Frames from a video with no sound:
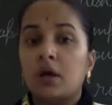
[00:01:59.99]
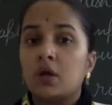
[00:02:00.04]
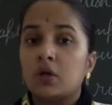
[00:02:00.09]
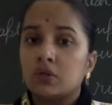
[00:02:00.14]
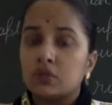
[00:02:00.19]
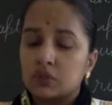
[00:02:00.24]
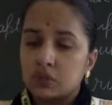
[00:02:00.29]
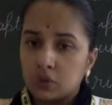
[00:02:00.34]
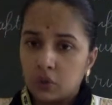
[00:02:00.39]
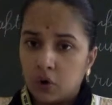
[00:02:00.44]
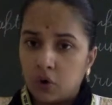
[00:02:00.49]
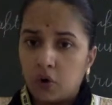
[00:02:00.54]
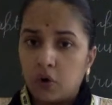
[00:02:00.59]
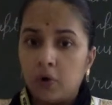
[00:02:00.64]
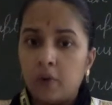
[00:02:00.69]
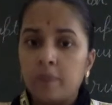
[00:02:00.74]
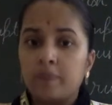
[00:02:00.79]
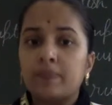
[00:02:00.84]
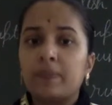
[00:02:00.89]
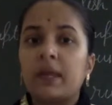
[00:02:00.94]

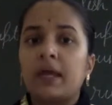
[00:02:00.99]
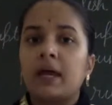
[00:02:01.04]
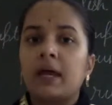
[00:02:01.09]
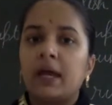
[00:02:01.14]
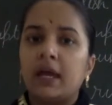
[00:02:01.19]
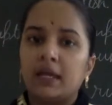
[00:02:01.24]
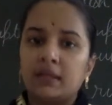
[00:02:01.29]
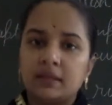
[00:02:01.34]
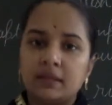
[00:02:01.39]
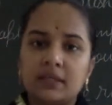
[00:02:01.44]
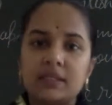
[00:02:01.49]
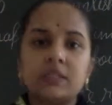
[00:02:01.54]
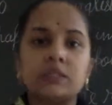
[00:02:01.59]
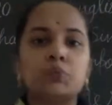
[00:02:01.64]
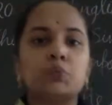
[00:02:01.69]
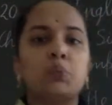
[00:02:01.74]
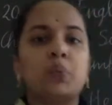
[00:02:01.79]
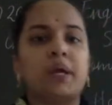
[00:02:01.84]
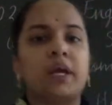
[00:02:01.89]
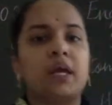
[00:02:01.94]
So in
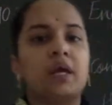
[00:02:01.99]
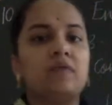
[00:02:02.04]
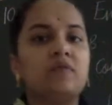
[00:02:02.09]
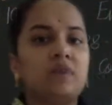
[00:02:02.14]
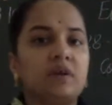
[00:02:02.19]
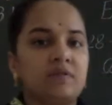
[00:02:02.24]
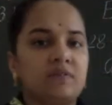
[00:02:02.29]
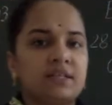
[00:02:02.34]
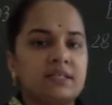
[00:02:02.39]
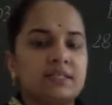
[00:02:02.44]
this way, we will